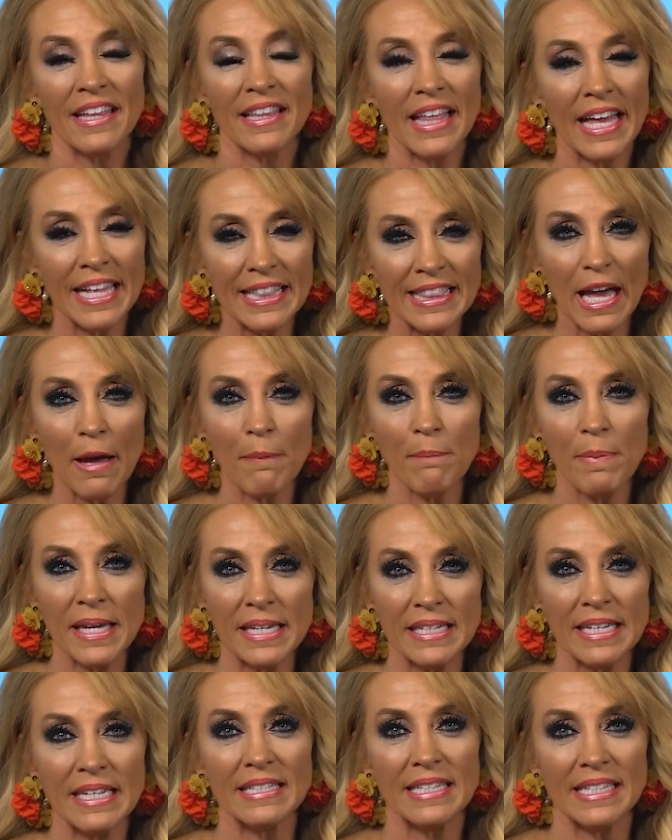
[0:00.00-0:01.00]
let that
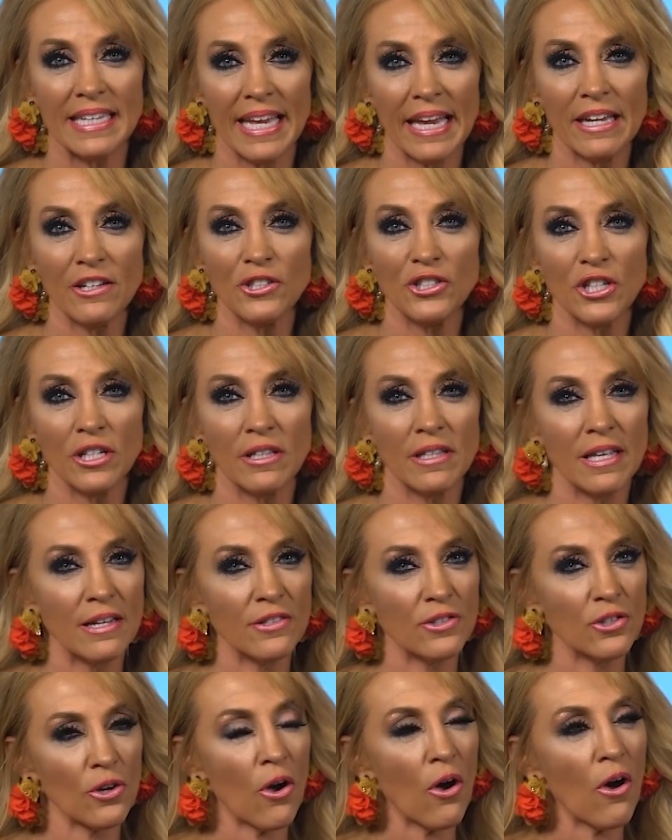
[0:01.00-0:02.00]
be an indication
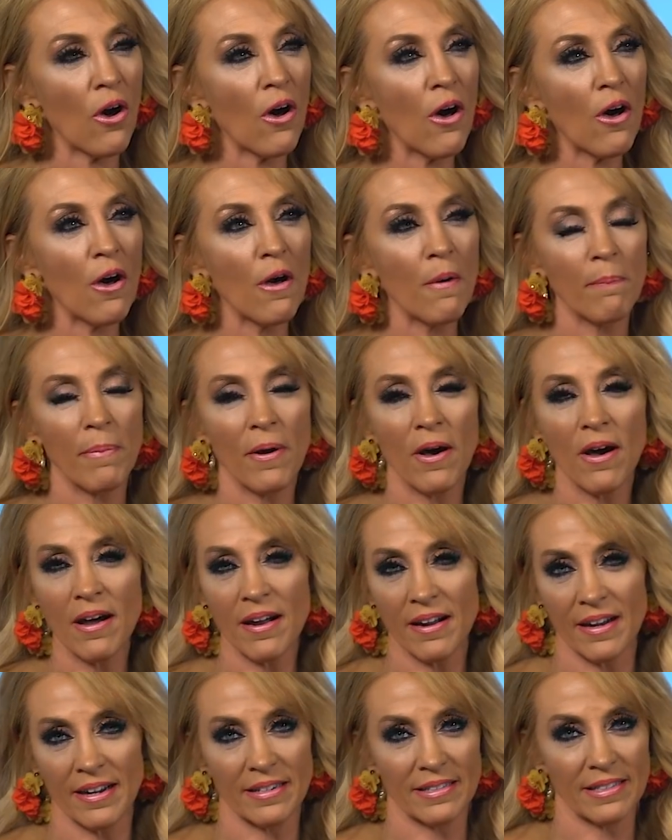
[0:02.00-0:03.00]
that it's all
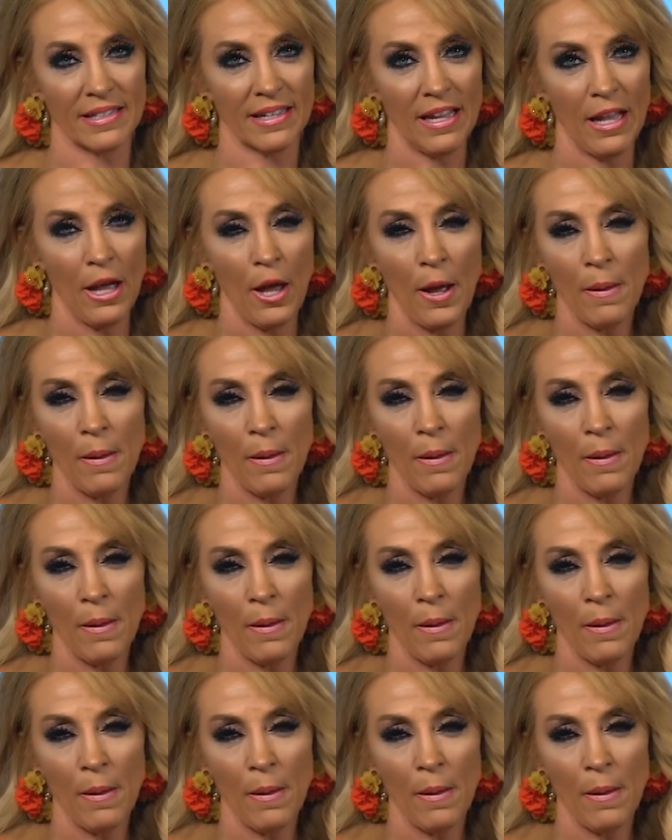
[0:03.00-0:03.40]
part